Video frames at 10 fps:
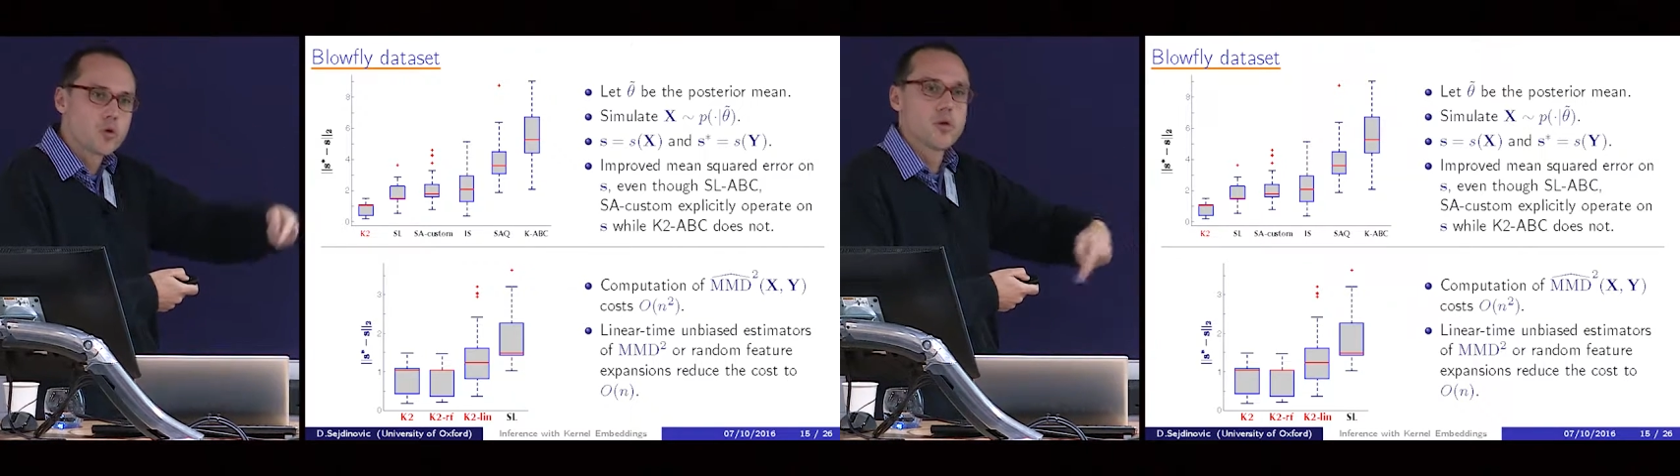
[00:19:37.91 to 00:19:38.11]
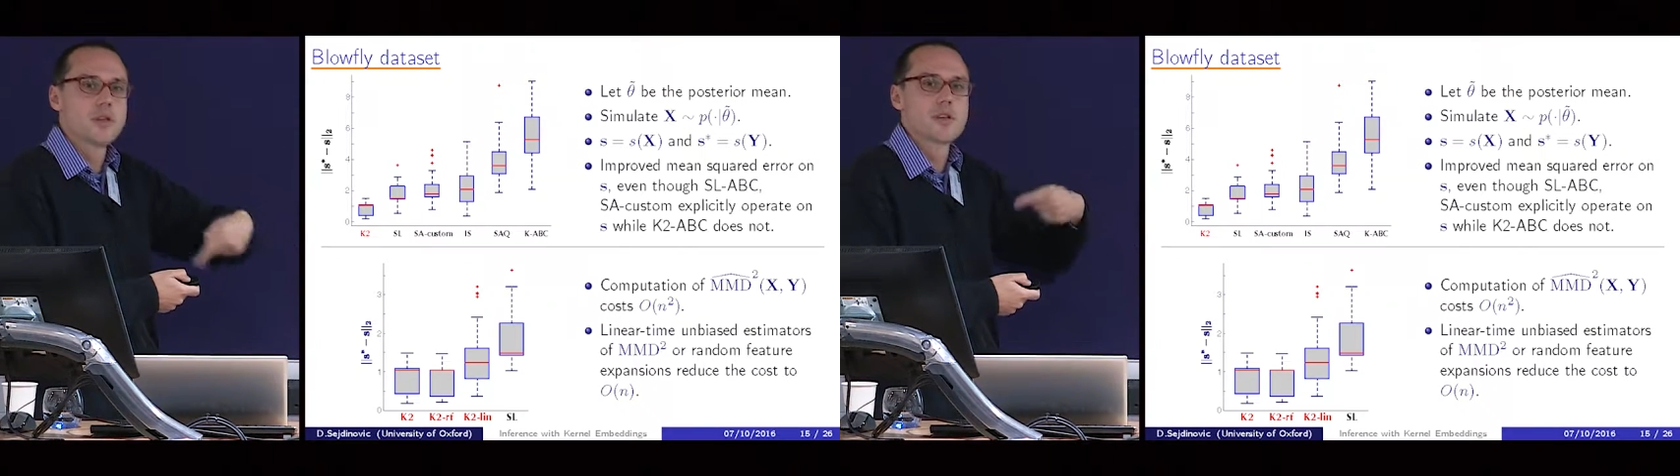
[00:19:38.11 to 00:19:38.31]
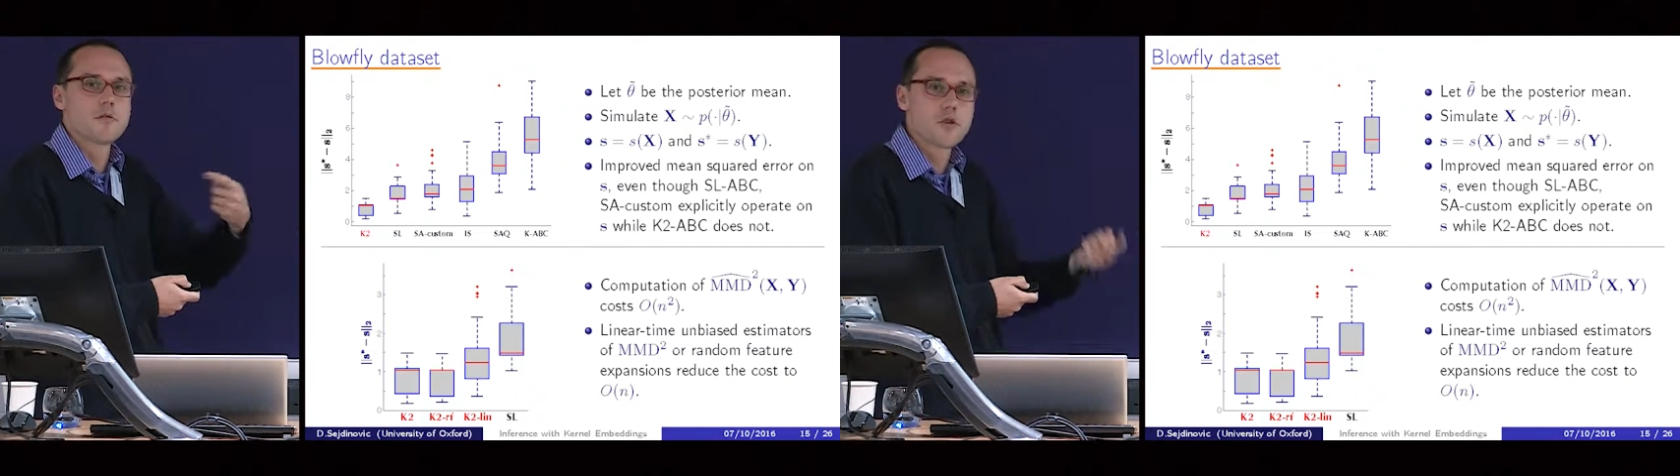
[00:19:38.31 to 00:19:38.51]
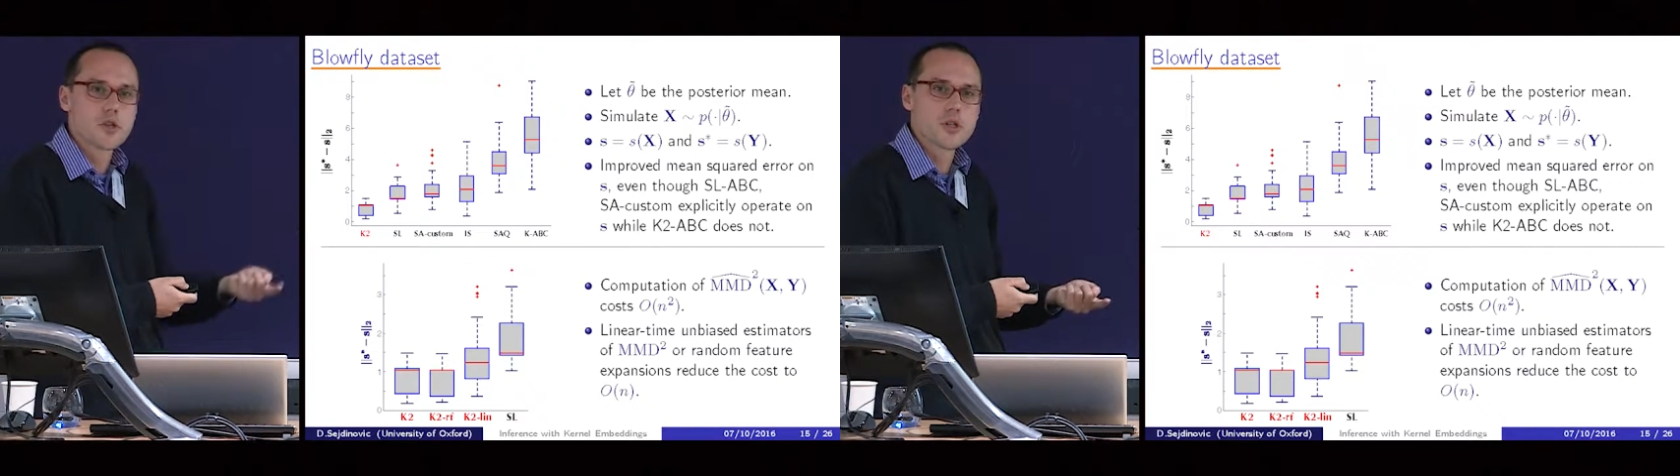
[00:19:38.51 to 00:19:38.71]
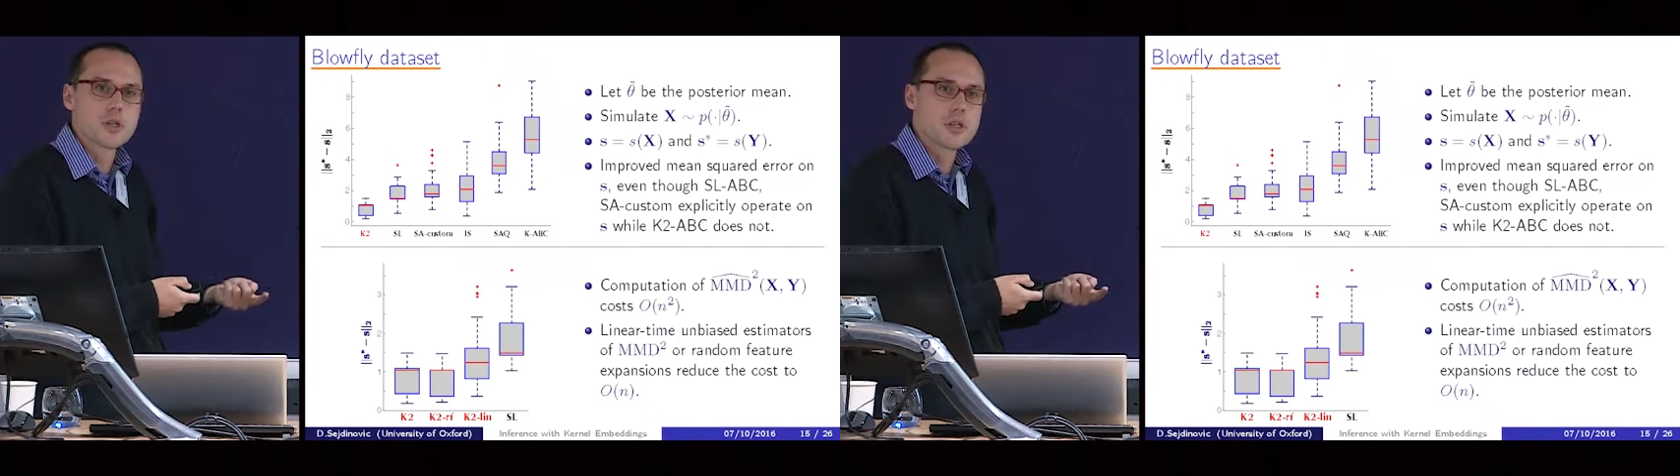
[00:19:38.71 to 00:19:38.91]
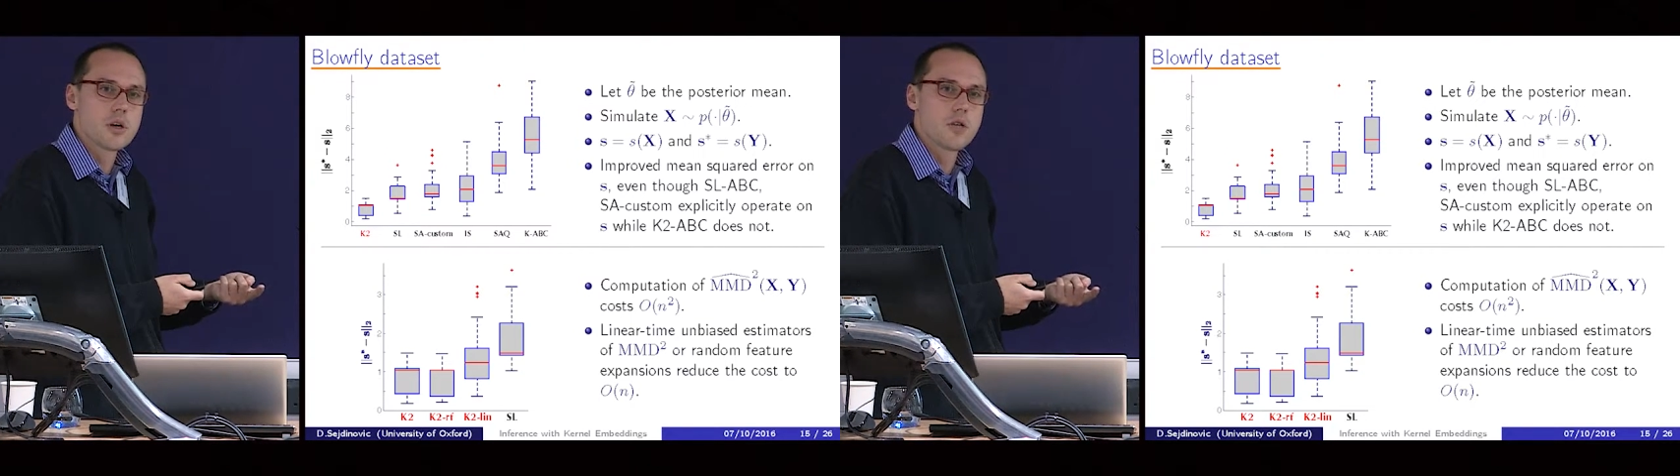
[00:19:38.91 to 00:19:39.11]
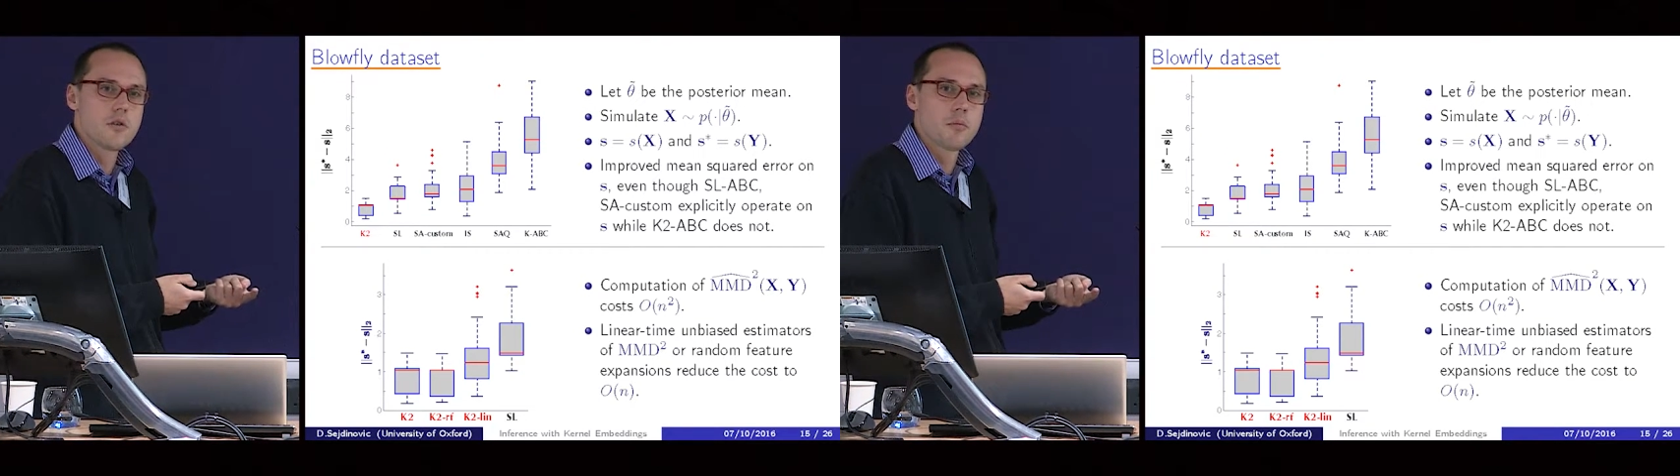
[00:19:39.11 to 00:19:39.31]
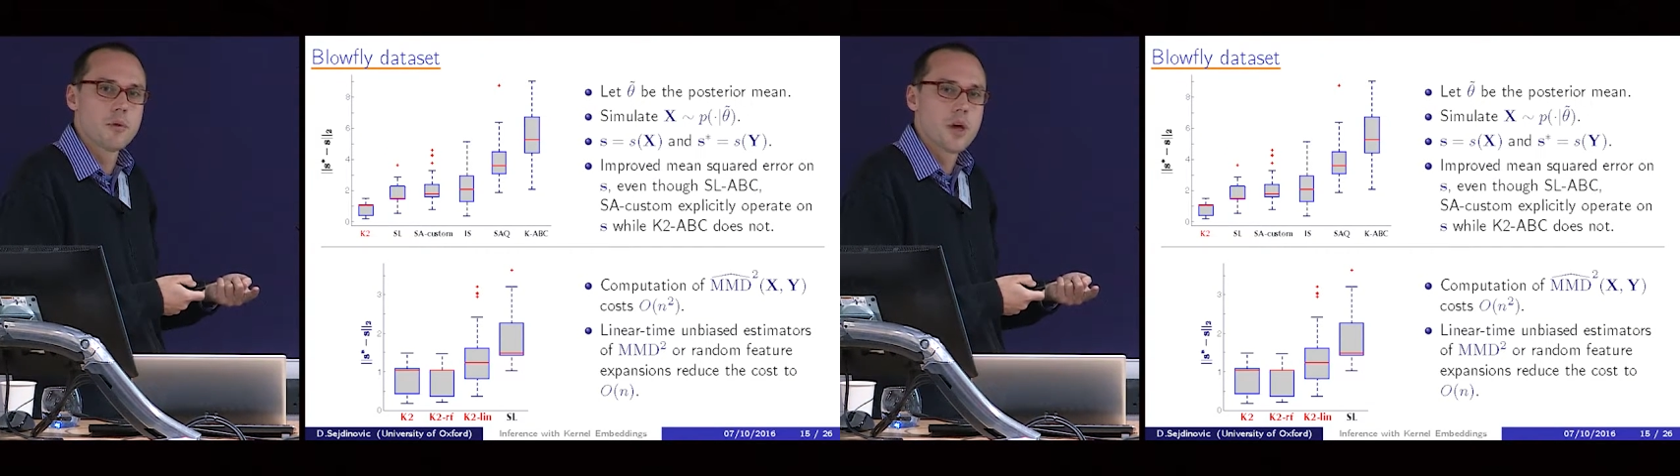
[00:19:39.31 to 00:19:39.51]
to insufficiency of
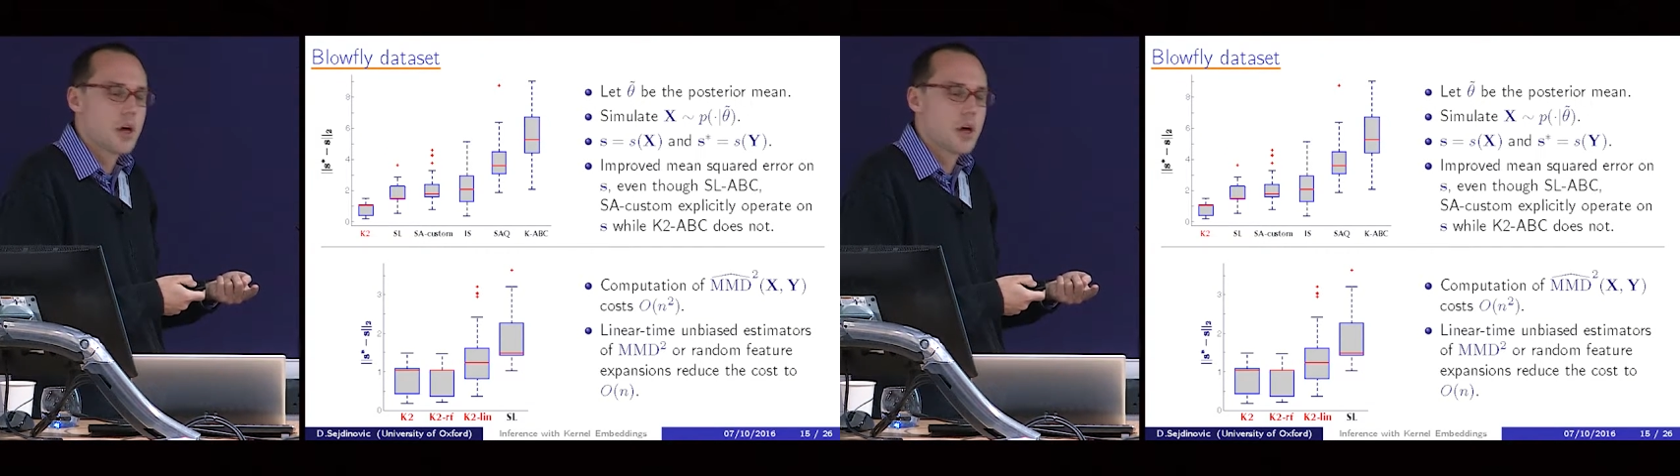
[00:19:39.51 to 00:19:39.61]
them